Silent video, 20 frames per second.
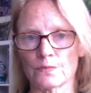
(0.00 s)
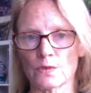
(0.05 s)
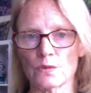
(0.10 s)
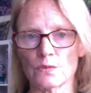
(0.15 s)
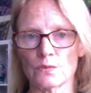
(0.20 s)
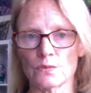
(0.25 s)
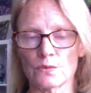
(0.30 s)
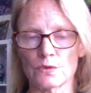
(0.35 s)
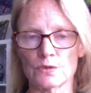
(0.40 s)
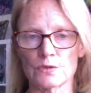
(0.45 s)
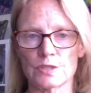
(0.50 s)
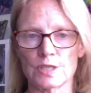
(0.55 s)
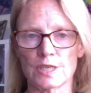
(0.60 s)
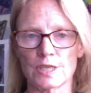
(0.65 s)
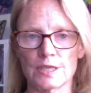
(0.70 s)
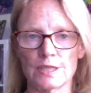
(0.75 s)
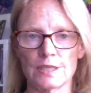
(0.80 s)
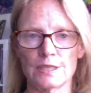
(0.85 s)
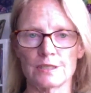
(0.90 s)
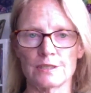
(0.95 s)

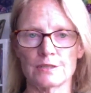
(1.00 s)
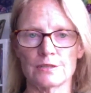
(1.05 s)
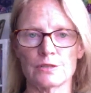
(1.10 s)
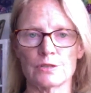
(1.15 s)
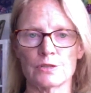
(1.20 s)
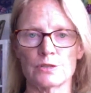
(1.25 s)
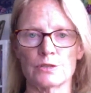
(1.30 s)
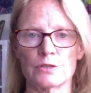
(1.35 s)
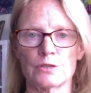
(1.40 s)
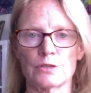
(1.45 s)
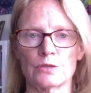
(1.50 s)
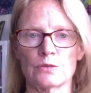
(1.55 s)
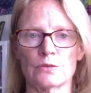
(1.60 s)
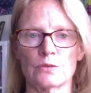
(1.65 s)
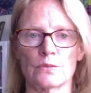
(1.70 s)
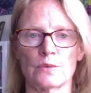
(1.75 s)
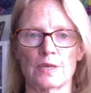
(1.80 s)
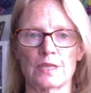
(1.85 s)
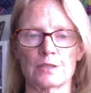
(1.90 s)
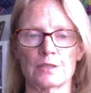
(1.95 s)
routines to
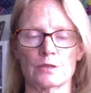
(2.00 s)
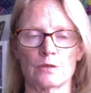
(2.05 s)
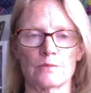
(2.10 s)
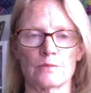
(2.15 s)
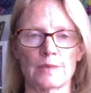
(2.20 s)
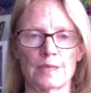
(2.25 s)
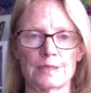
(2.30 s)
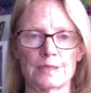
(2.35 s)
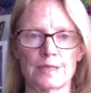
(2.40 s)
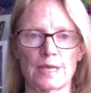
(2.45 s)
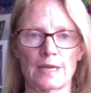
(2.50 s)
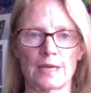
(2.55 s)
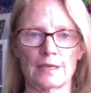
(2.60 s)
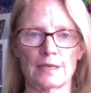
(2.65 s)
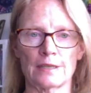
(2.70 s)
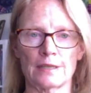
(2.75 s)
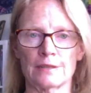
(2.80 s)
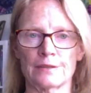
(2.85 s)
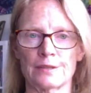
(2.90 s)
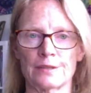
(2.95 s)
do a week. So
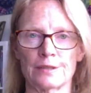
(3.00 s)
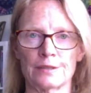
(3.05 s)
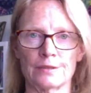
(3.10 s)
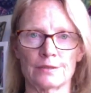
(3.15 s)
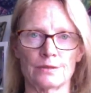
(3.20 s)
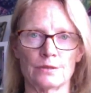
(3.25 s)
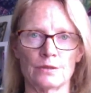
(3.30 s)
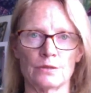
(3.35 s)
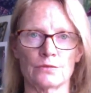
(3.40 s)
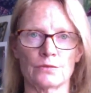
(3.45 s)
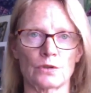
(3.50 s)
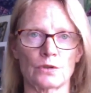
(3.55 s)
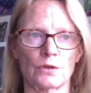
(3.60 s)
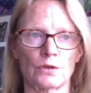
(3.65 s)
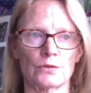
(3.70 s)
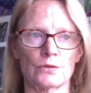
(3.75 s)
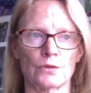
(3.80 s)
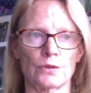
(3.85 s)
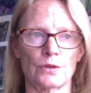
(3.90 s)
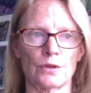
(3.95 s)
Monday, I think you've
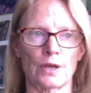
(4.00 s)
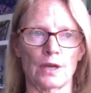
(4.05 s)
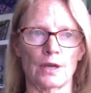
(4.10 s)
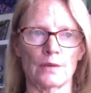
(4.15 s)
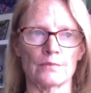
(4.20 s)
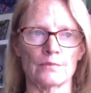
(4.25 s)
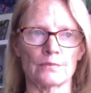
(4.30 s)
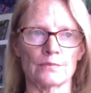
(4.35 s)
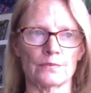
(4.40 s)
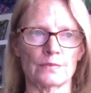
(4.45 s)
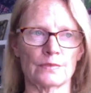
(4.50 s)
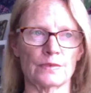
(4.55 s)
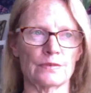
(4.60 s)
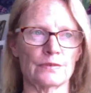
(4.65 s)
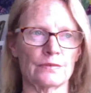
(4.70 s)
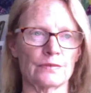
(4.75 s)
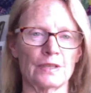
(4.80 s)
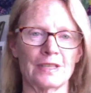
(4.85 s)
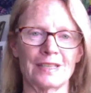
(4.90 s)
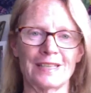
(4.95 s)
got a
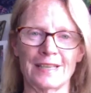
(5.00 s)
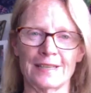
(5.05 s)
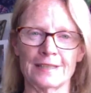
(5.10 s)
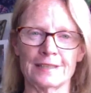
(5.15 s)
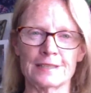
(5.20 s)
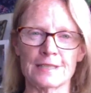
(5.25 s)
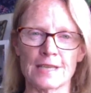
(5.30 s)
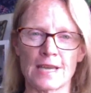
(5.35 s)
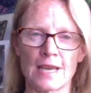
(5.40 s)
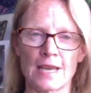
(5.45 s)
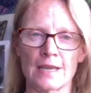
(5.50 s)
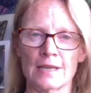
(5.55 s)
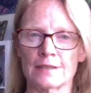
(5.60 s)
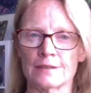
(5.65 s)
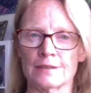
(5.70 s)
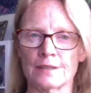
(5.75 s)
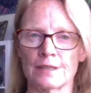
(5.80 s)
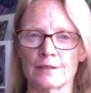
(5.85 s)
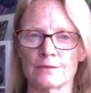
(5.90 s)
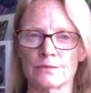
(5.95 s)
leg day,
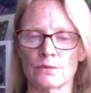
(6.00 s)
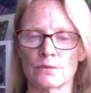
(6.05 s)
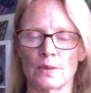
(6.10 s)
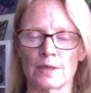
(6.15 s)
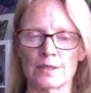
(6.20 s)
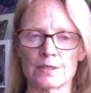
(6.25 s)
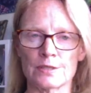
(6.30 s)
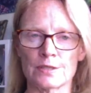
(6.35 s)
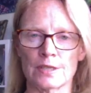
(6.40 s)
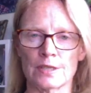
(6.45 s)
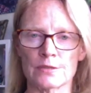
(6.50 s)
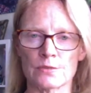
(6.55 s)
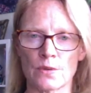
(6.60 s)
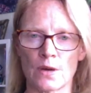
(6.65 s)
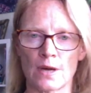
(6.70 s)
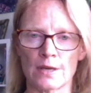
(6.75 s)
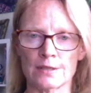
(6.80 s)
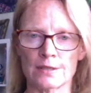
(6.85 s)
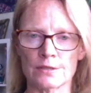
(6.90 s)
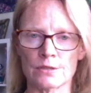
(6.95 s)
and then Wednesday's
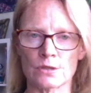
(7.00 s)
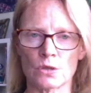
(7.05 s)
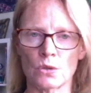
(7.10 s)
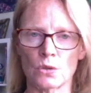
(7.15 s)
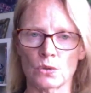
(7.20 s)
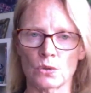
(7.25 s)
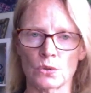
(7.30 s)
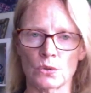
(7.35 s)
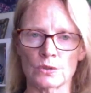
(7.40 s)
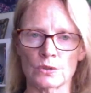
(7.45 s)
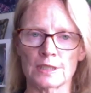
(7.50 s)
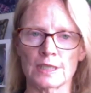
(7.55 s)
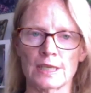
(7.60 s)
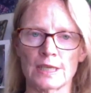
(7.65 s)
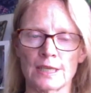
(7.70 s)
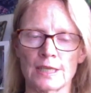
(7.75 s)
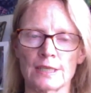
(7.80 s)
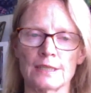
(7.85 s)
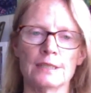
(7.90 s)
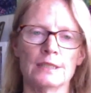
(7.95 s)
right is core
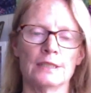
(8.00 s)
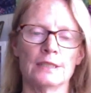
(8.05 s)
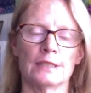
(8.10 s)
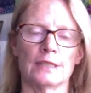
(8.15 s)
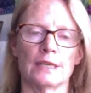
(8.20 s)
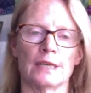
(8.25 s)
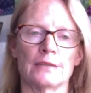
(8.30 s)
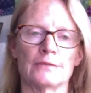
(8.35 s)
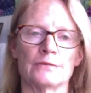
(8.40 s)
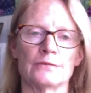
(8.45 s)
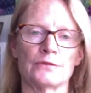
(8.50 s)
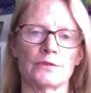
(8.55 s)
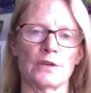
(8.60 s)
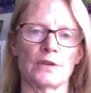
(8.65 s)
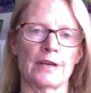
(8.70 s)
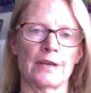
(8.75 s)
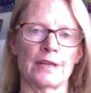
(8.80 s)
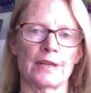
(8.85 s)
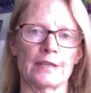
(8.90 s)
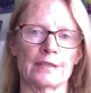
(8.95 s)
day, and
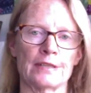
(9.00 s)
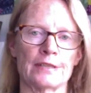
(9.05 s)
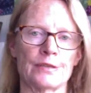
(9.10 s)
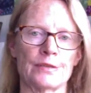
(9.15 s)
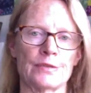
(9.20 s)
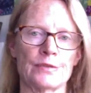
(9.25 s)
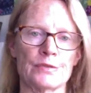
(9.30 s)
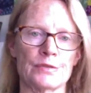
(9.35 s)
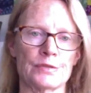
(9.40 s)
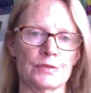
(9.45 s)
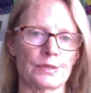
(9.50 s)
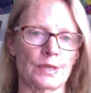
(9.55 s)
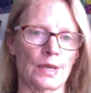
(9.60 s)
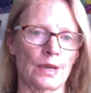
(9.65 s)
Friday is